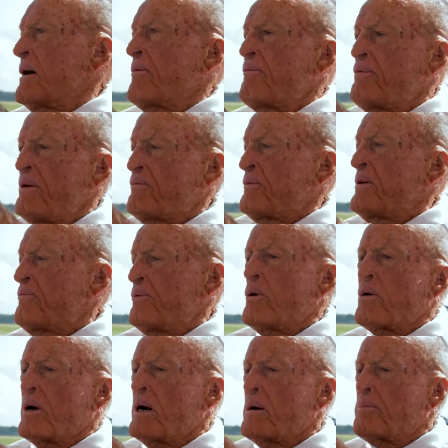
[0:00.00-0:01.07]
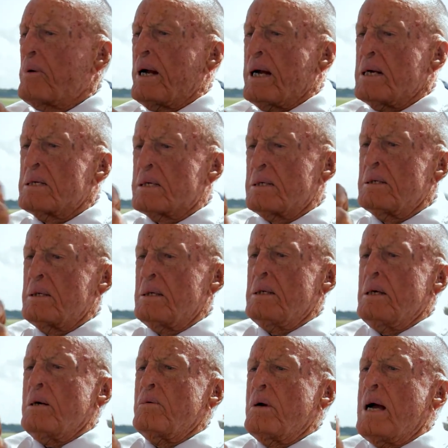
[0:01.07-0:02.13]
of 54 airplanes
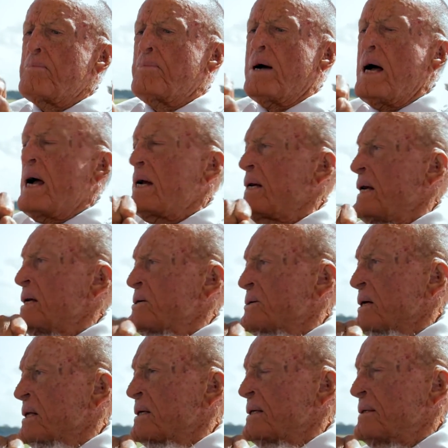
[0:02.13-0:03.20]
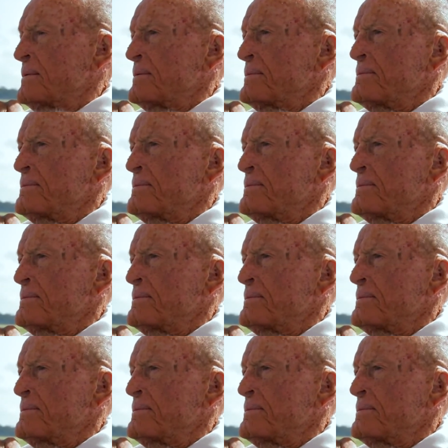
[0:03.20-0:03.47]
right behind each other.